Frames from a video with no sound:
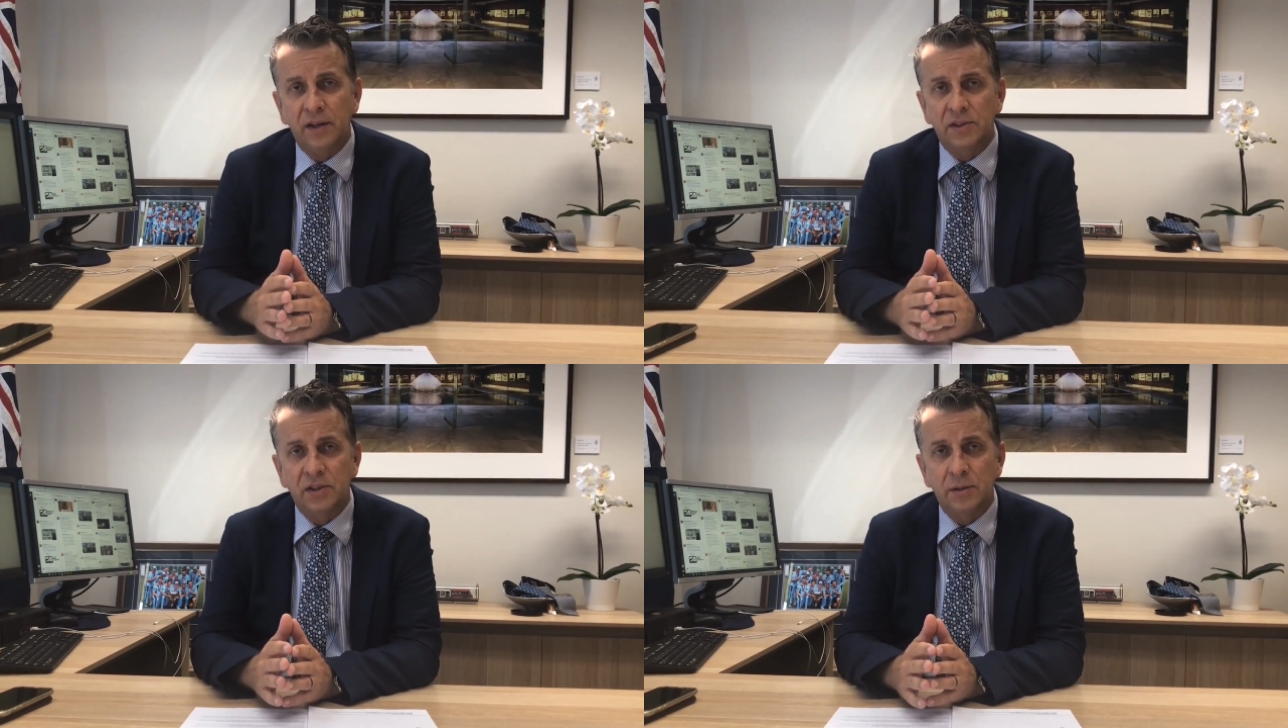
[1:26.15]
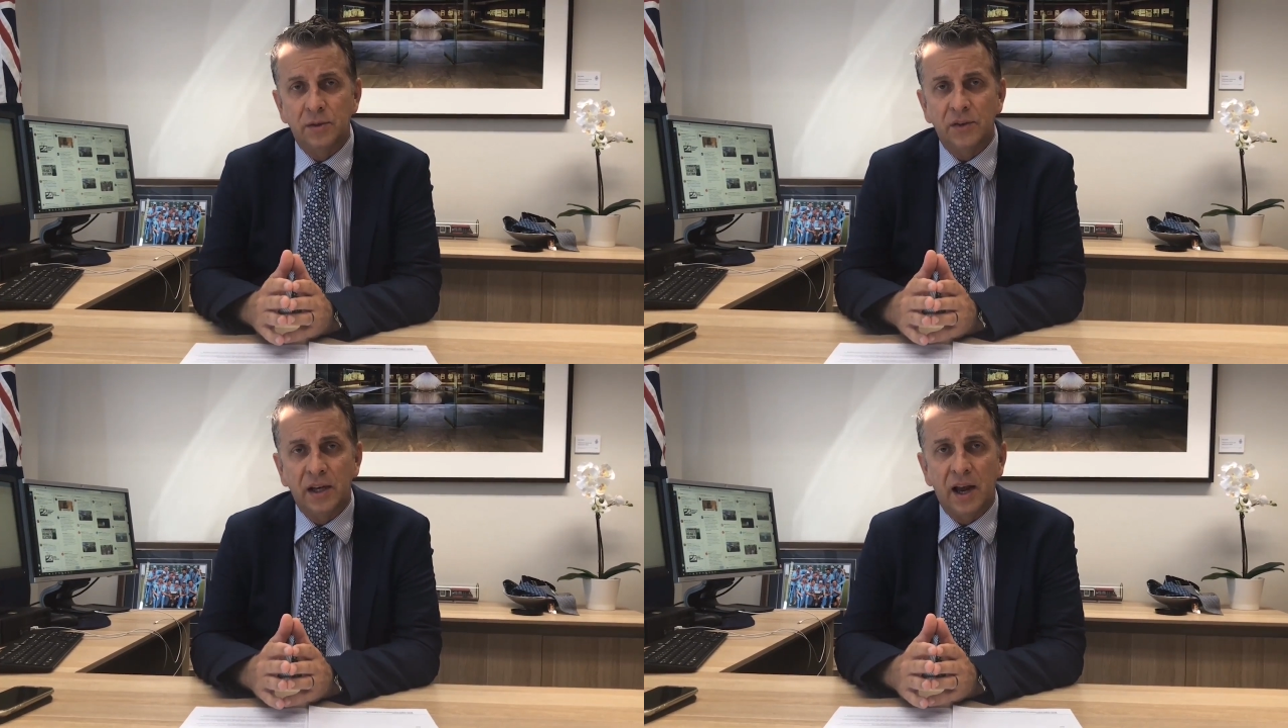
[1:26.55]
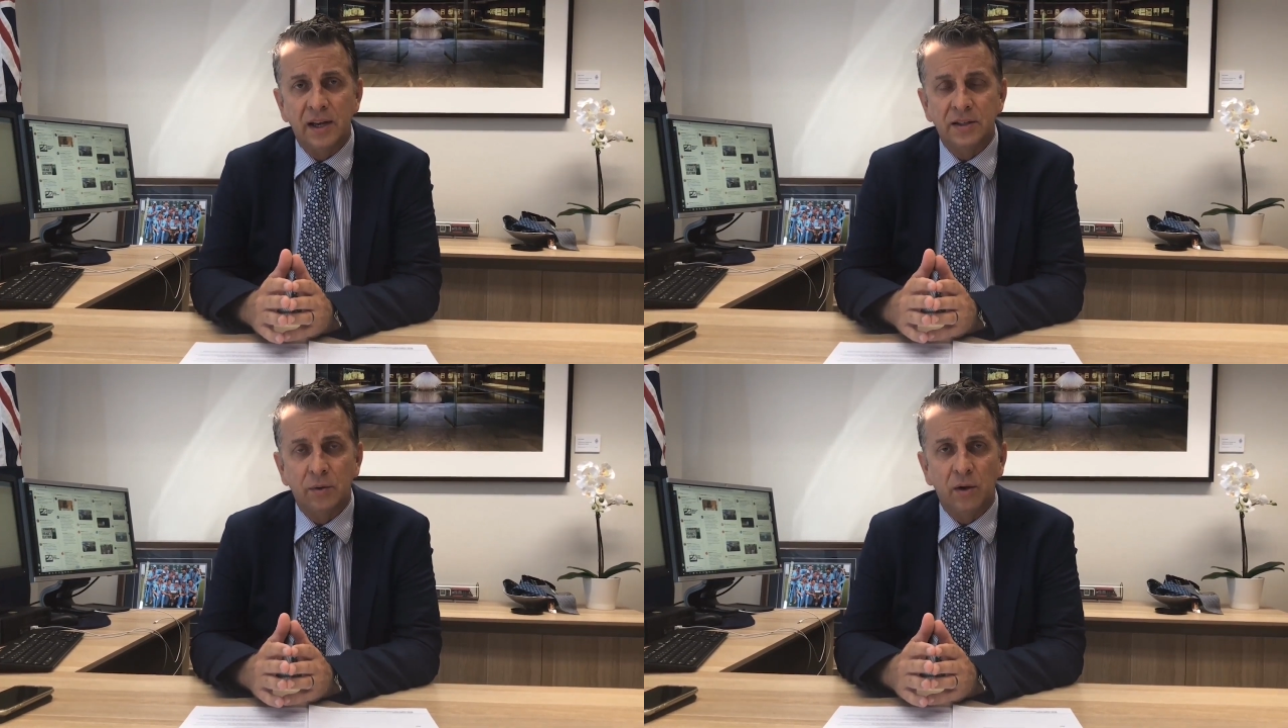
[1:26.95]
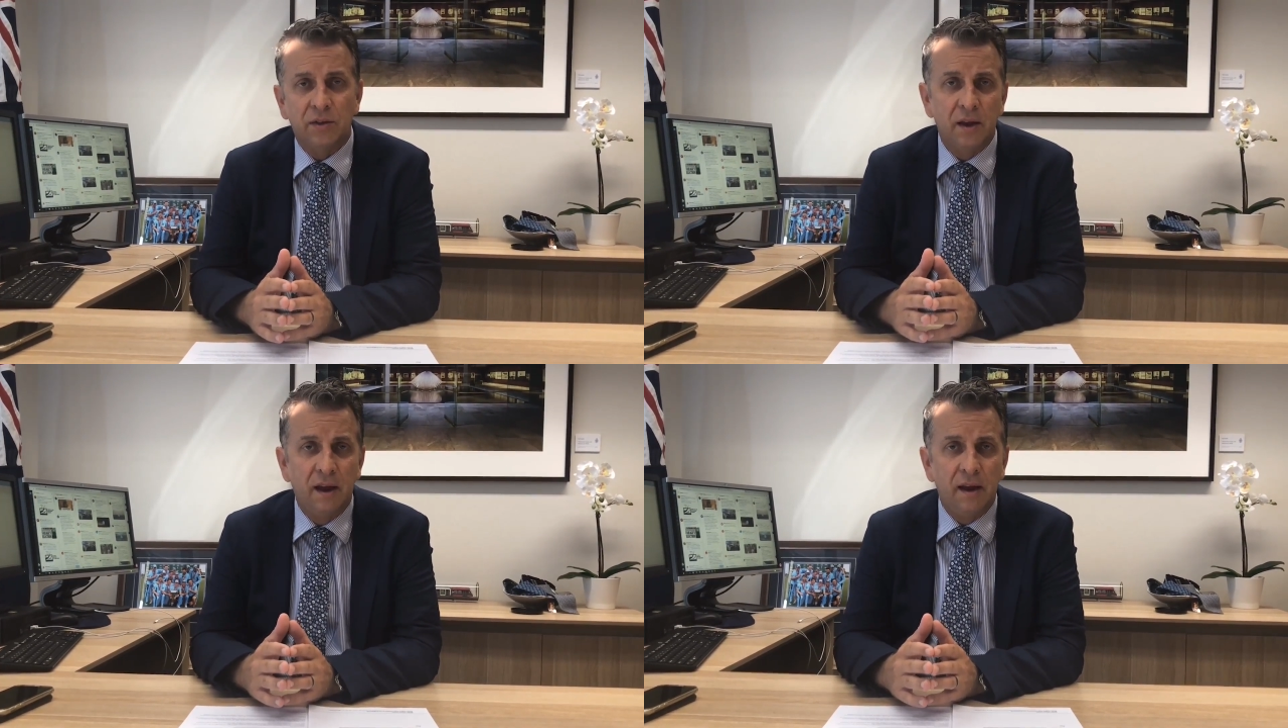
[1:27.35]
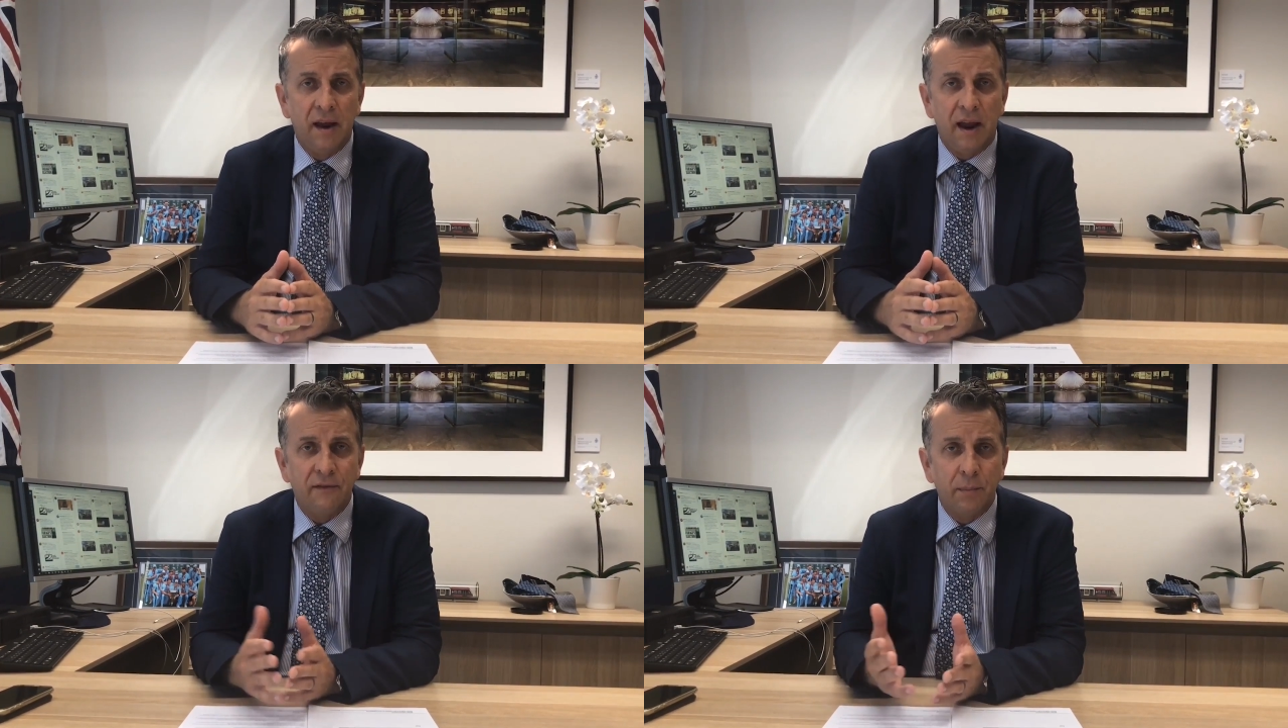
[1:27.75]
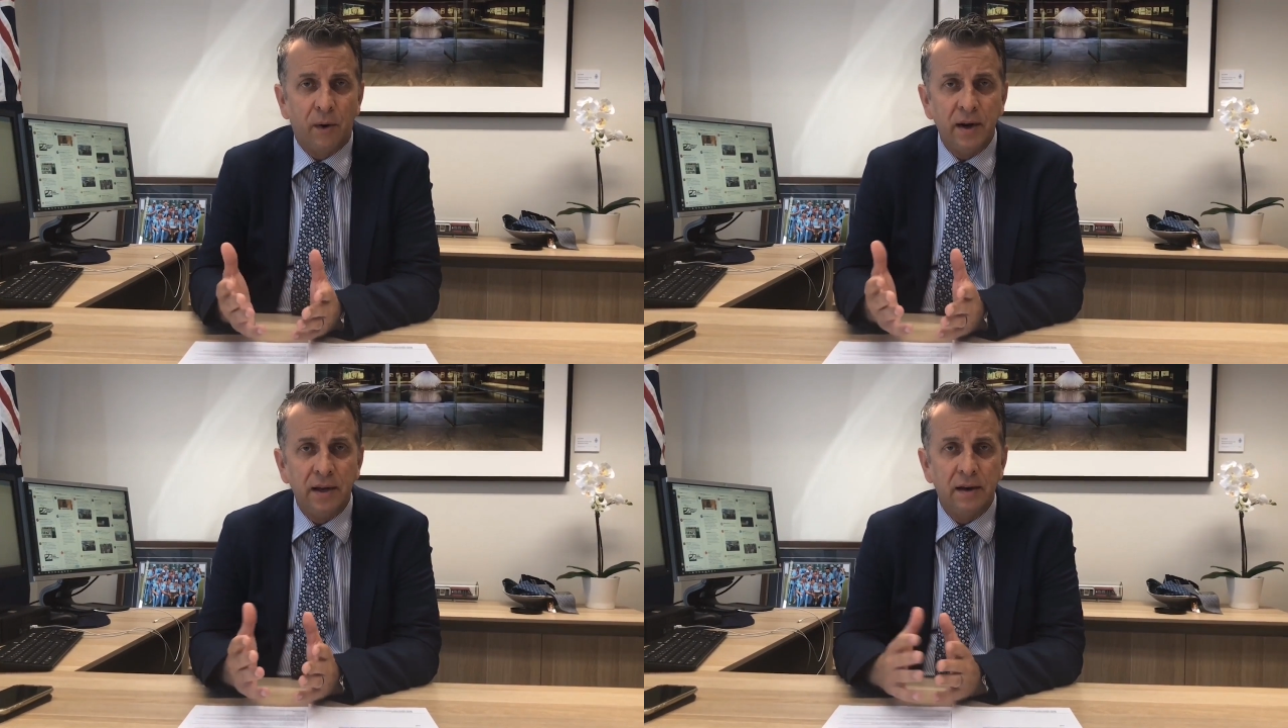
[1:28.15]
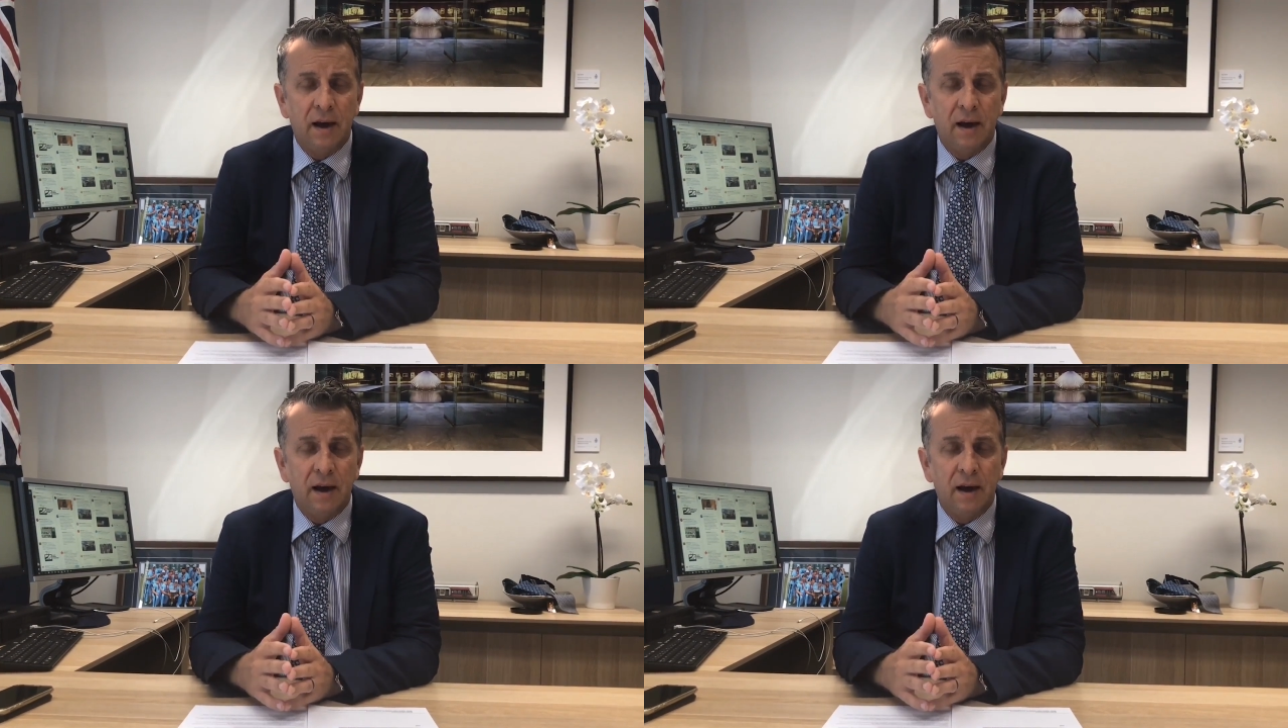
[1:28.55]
in terms of engaging with everybody